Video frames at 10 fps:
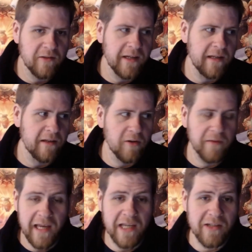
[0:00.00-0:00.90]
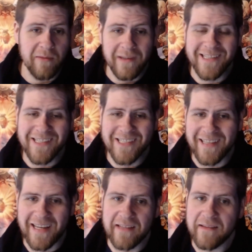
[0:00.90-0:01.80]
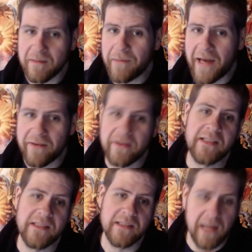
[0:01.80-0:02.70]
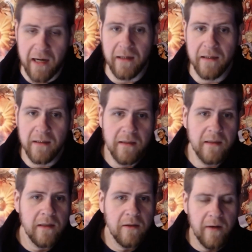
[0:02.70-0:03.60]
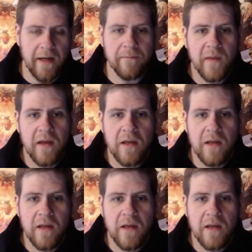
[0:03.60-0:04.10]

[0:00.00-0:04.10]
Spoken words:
get a notification on PlayStation that the battery is dying, right?